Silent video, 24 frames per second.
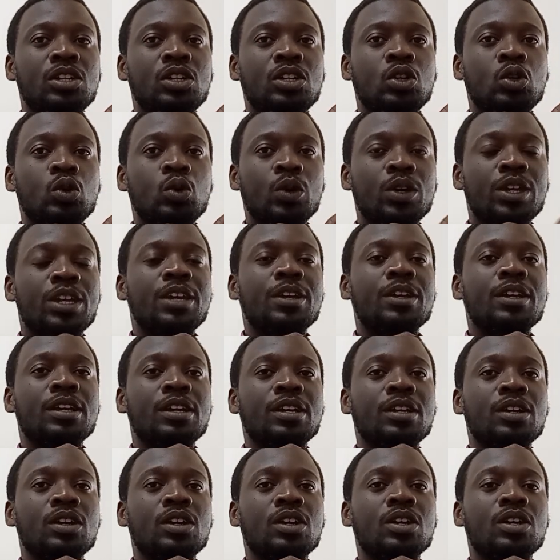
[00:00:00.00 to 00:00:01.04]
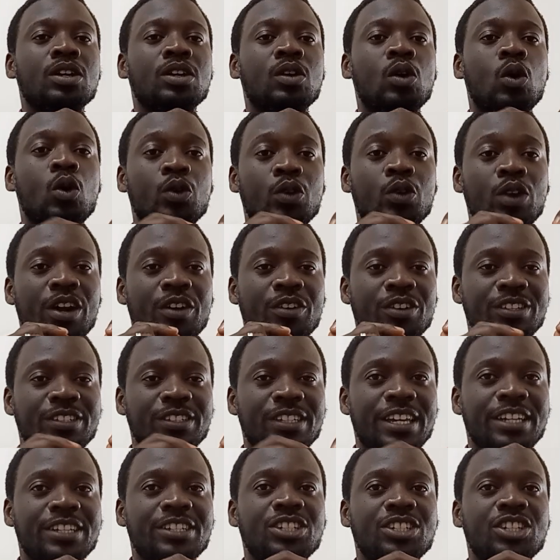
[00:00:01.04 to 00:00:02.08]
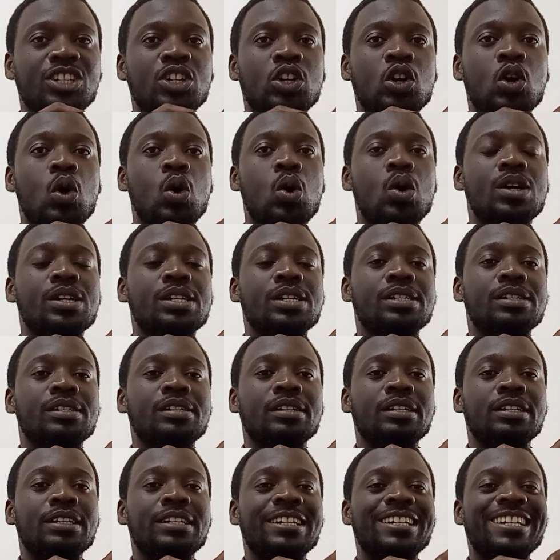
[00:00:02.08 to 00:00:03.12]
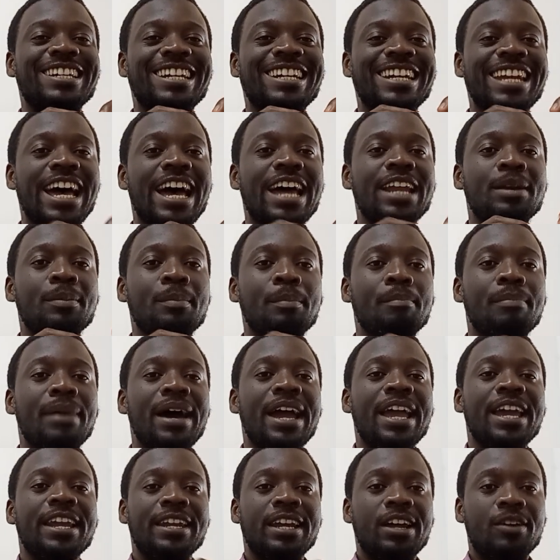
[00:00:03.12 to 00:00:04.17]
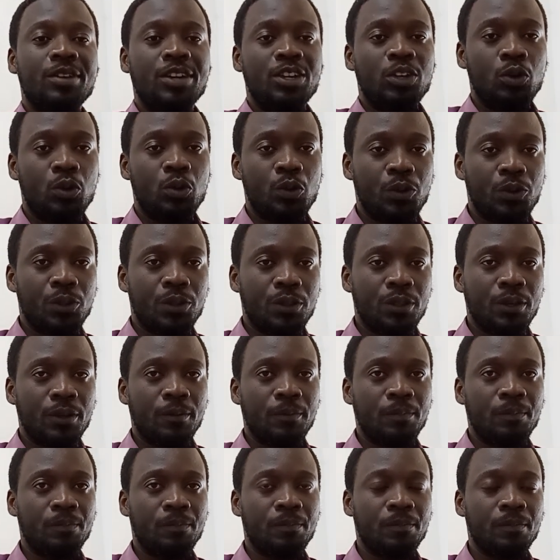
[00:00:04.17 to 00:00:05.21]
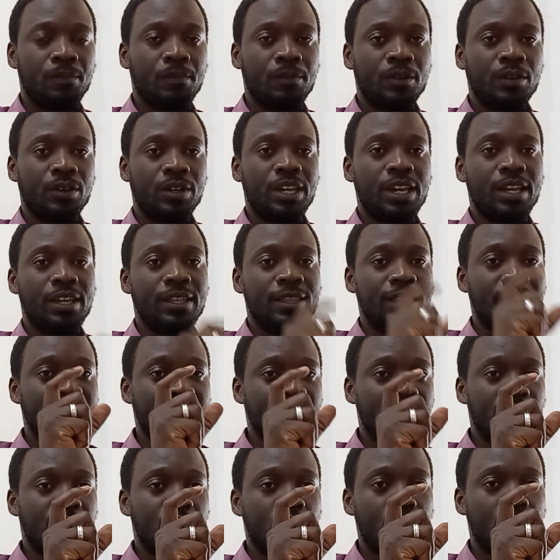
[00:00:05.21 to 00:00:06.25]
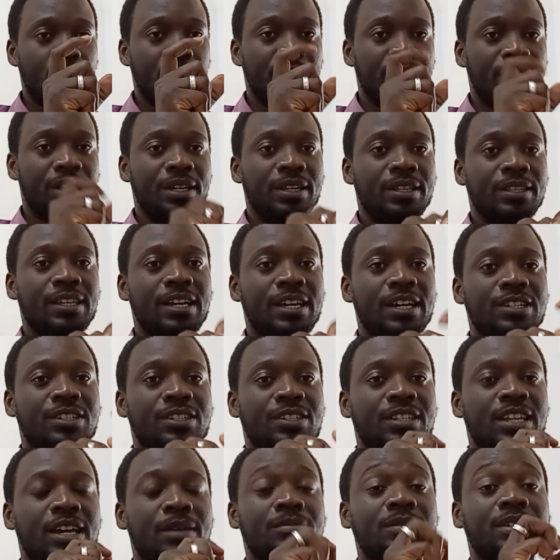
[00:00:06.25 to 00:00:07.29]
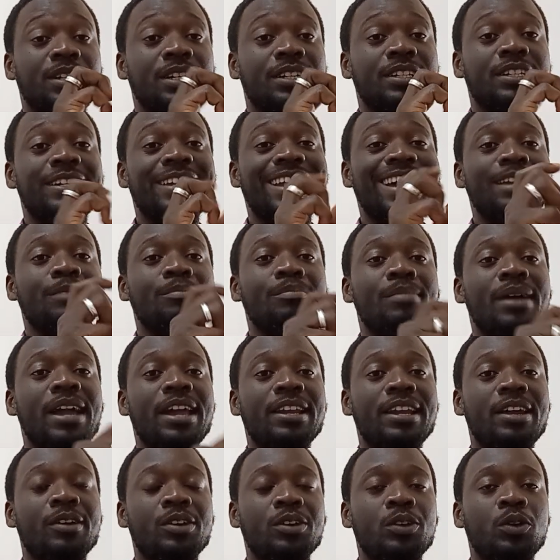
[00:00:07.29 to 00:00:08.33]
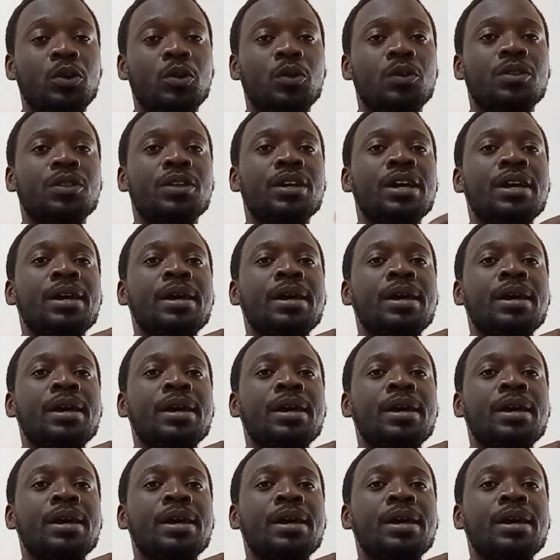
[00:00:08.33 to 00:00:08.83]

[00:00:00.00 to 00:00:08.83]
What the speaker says: looking or you are researching on non-binary youth. Okay, that topic, that subject, non-binary youth.